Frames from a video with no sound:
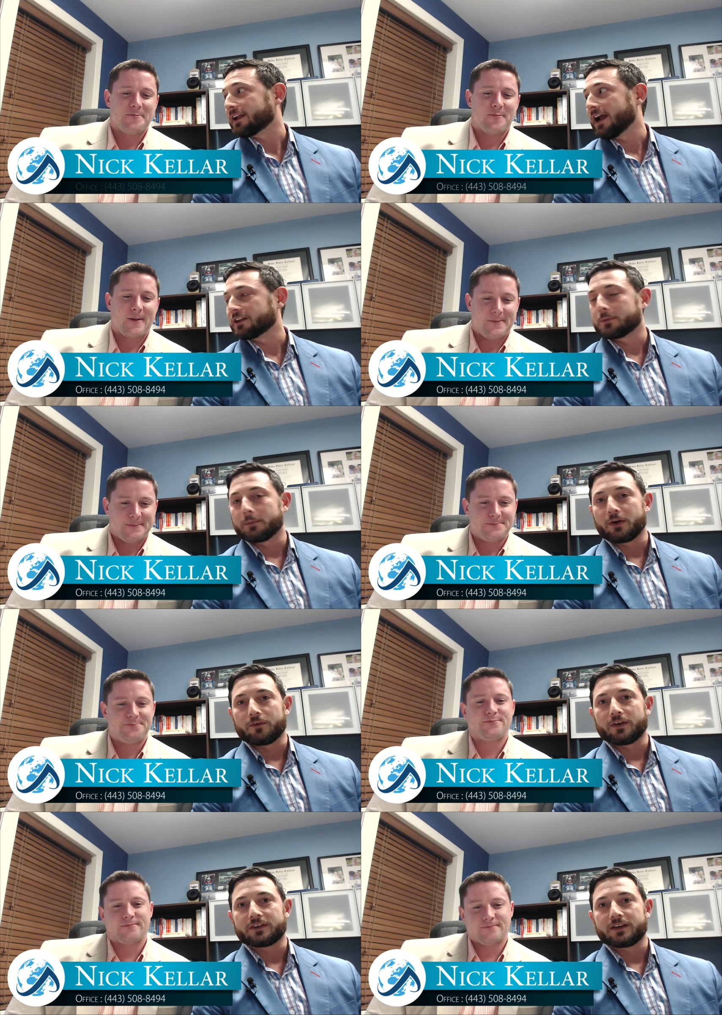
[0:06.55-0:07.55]
Speaker 1: Atlas Premier
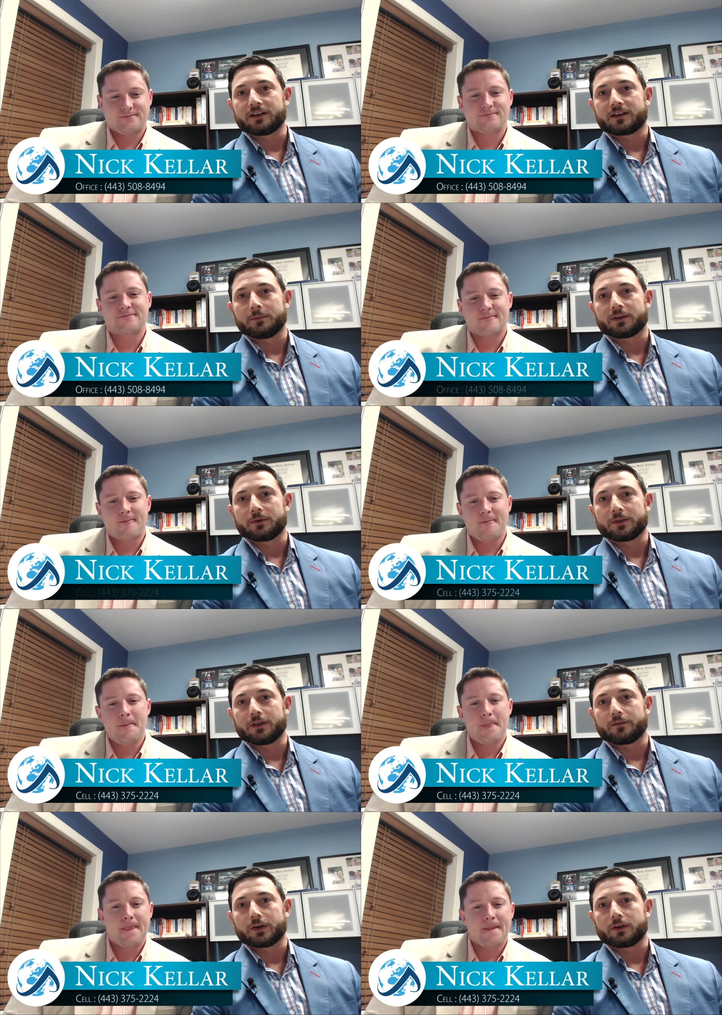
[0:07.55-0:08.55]
Realty, coming to you with
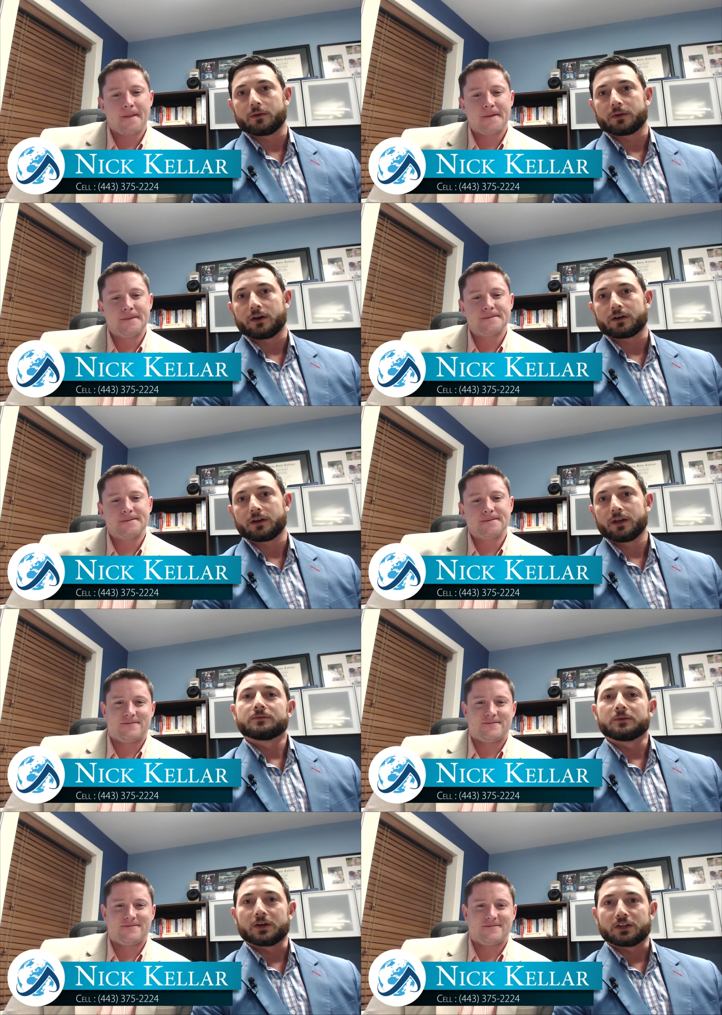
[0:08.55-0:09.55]
another video blog.
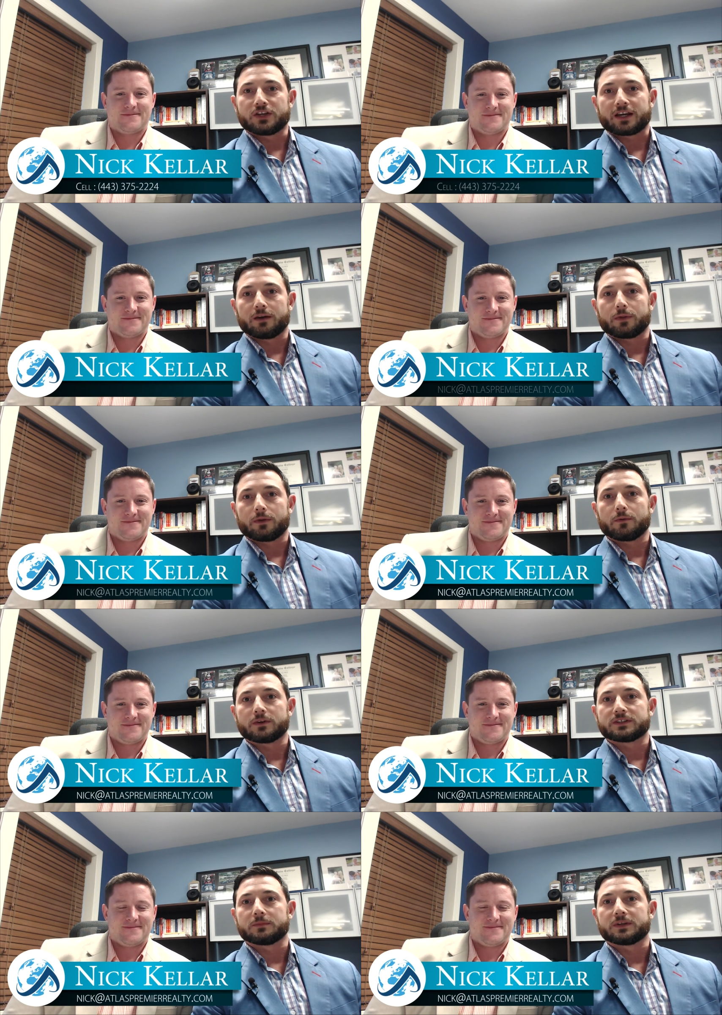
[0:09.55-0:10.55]
We want to check in with you
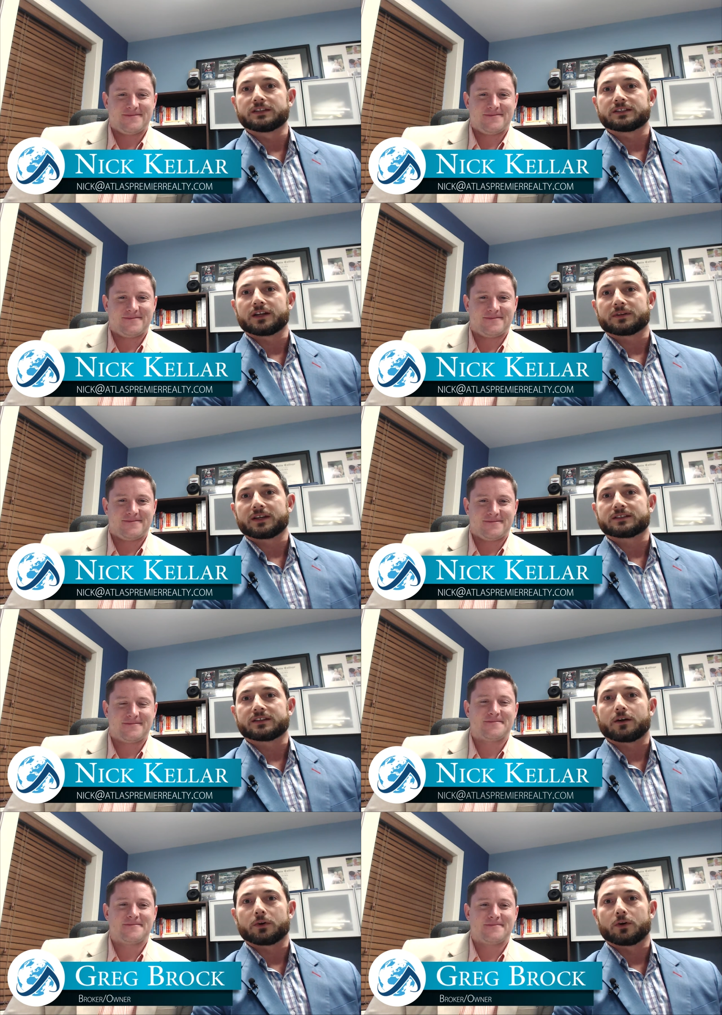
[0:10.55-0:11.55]
with some easy updates to
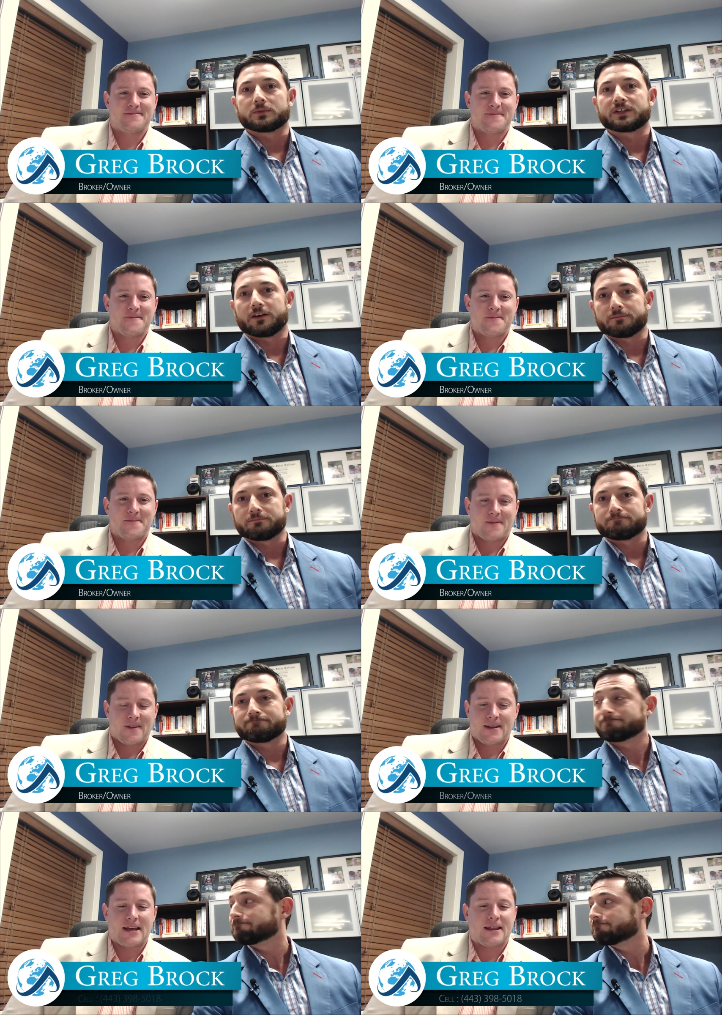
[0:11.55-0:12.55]
help your home sell.
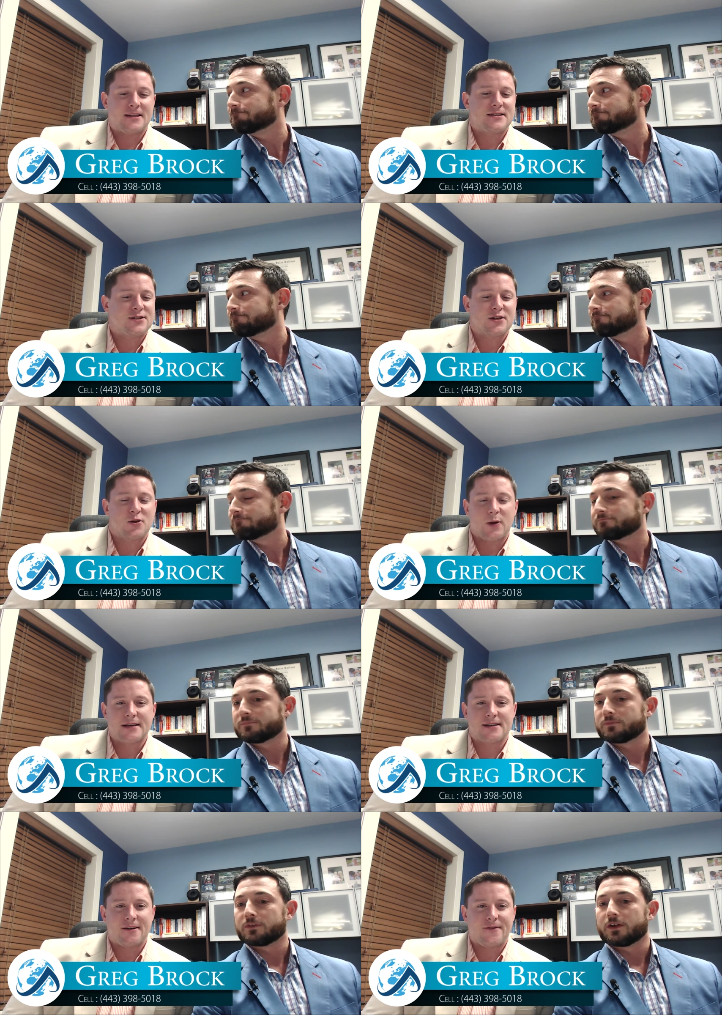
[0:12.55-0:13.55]
Speaker 2: Yeah, this is just quick
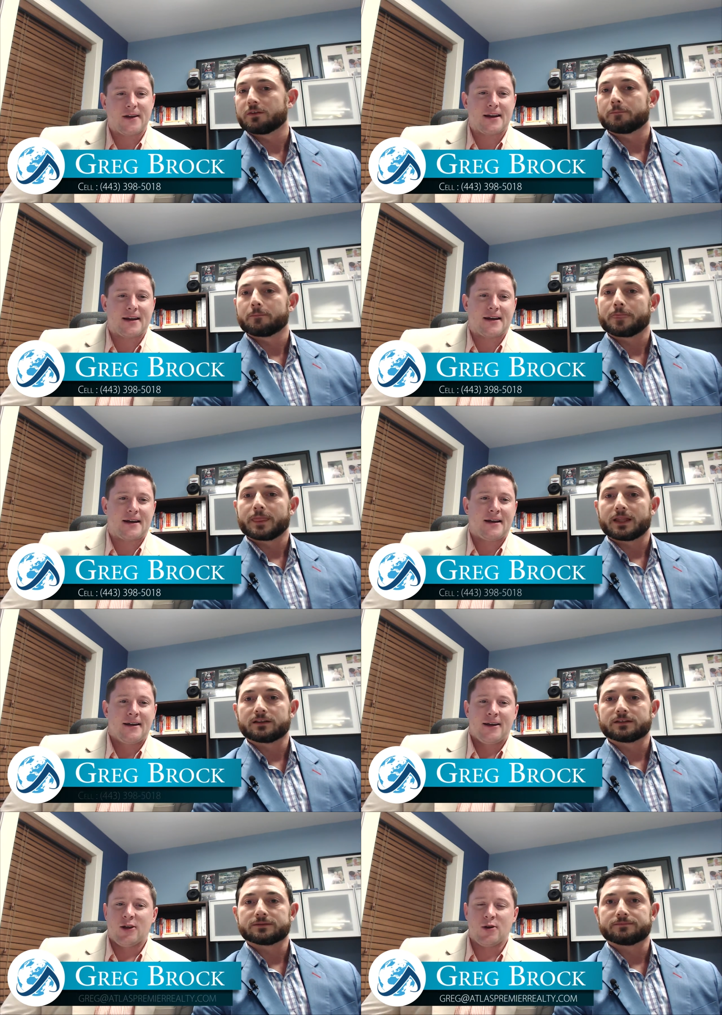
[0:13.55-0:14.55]
stuff that uh,
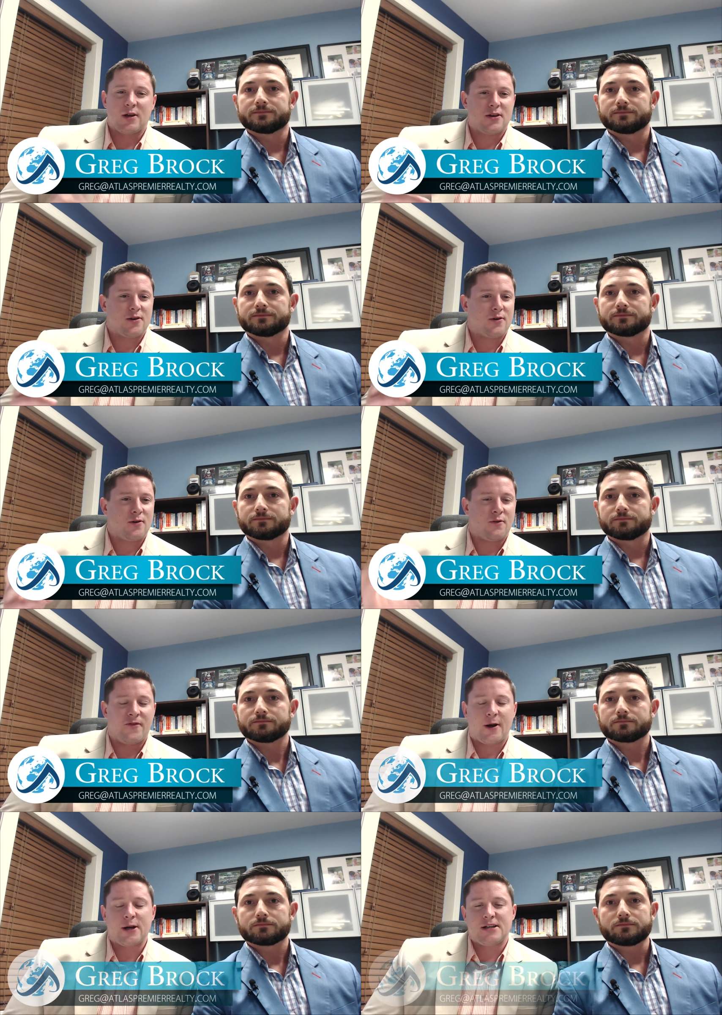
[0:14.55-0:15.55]
you can do
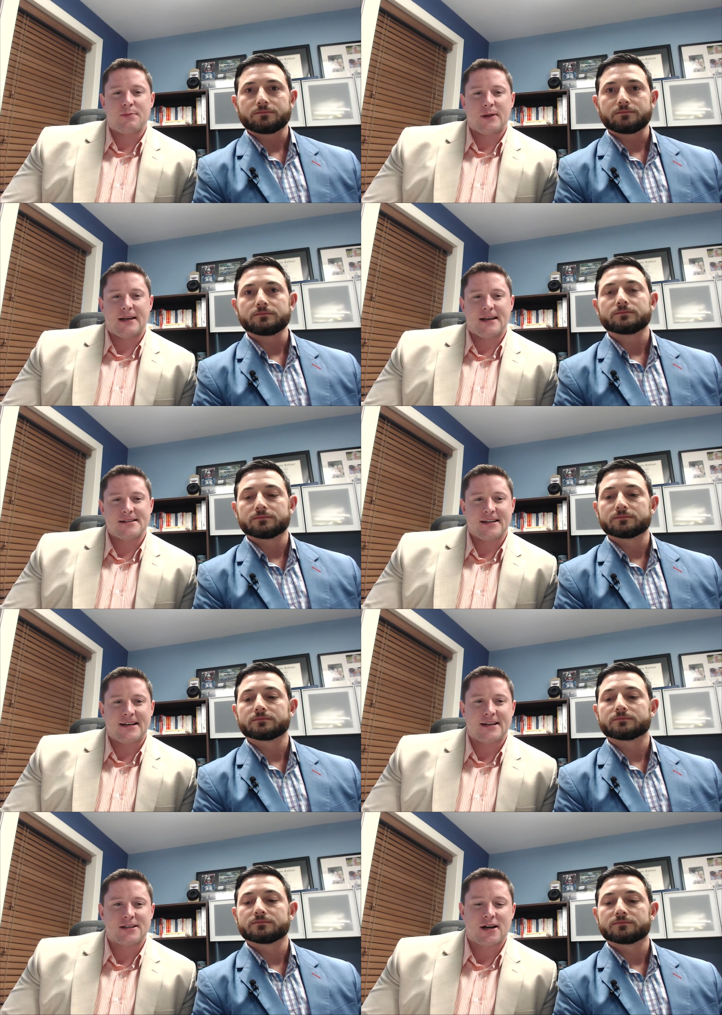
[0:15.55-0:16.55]
very cheaply and easily to
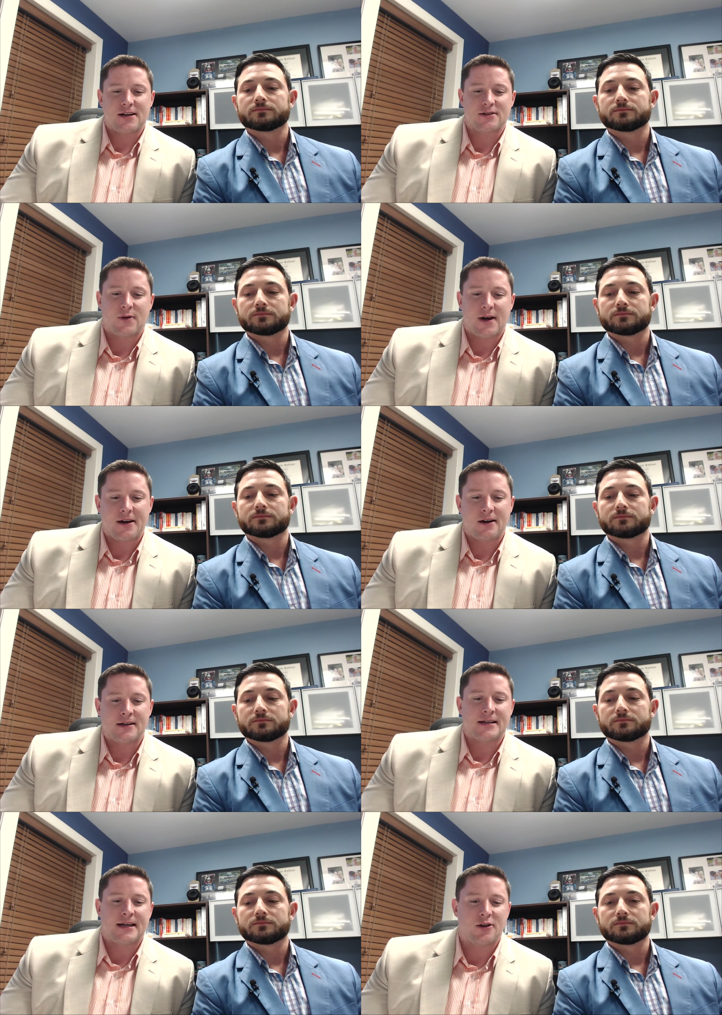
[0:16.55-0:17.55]
get your house ready to,
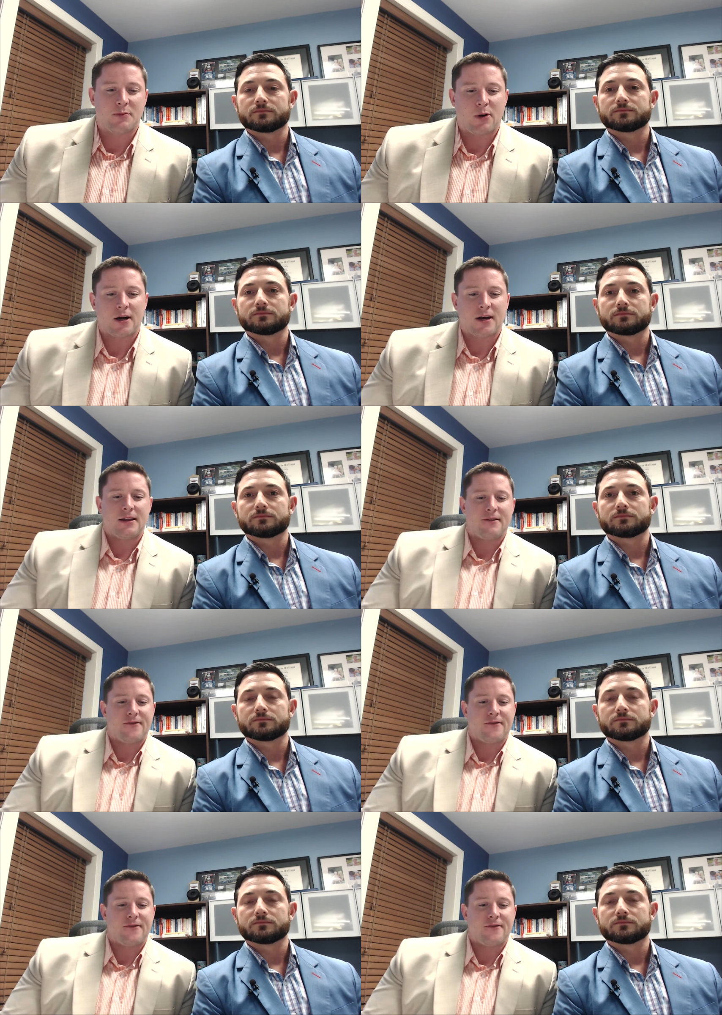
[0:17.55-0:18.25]
to get on the market. The